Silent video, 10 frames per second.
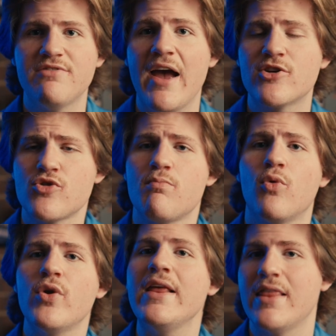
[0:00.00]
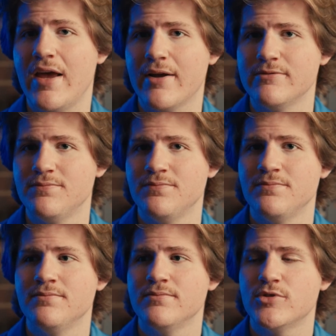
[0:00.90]
factor breathing.
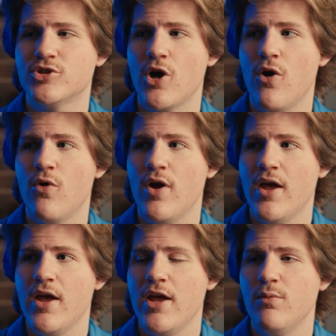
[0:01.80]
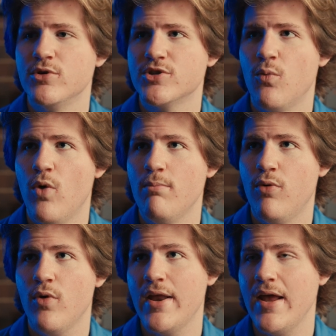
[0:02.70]
So it was a
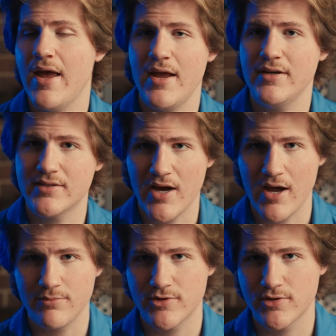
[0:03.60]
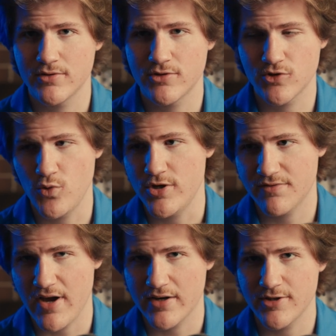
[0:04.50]
1.8 times squeeze
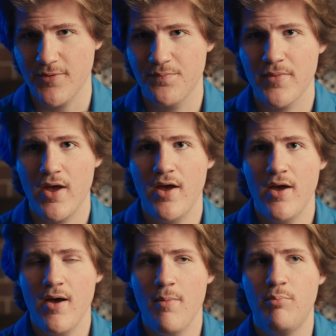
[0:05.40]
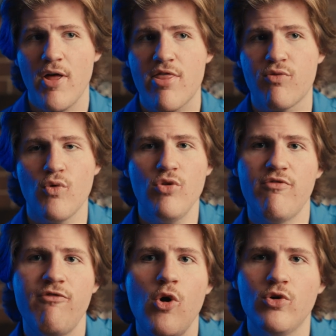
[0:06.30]
factor, but through the
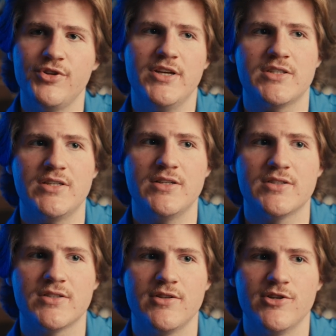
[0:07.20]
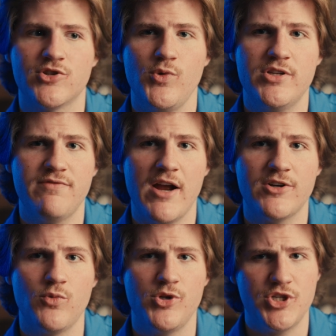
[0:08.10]
focal distance, the squeeze
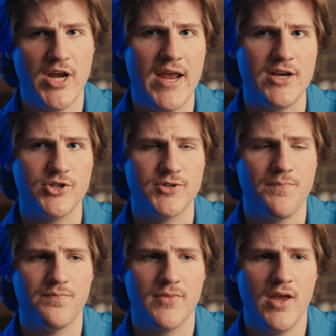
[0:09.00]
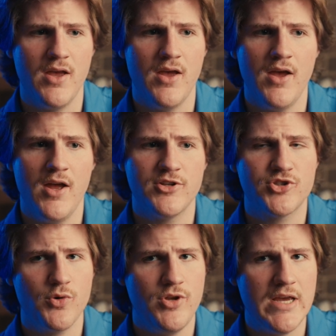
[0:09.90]
factor would change.
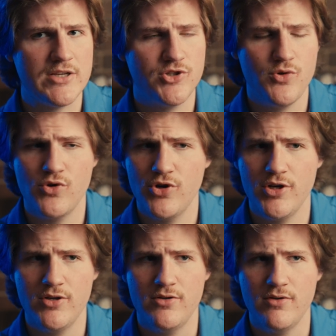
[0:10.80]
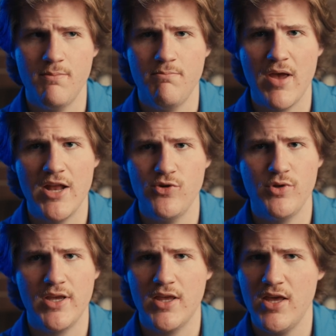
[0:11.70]
So yes, you could
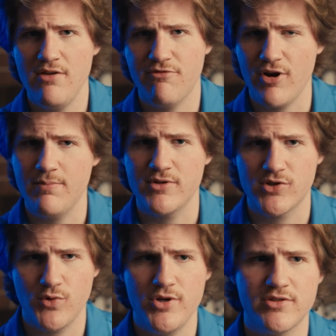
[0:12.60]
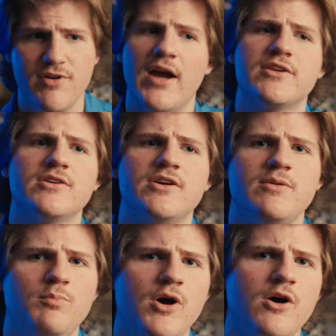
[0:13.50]
manually keyframe the squeeze factor
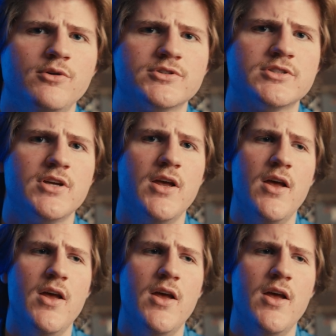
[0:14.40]
in post,